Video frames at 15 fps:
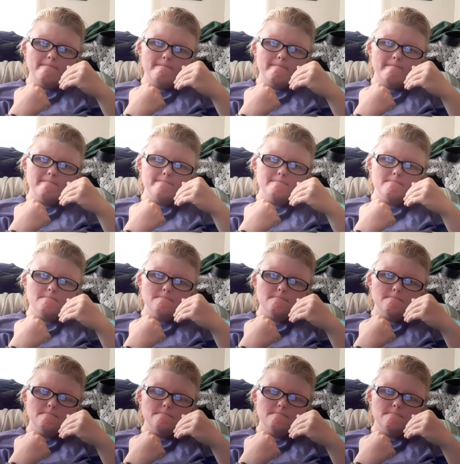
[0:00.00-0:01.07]

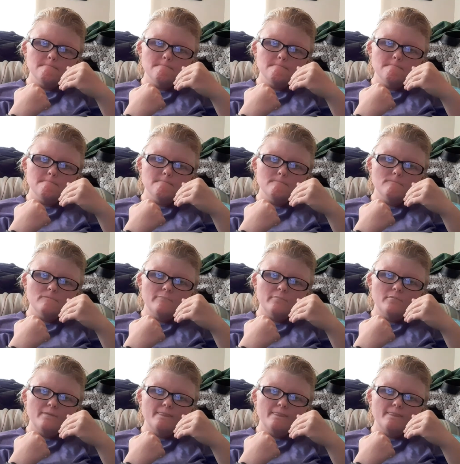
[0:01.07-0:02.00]
Nothing is said.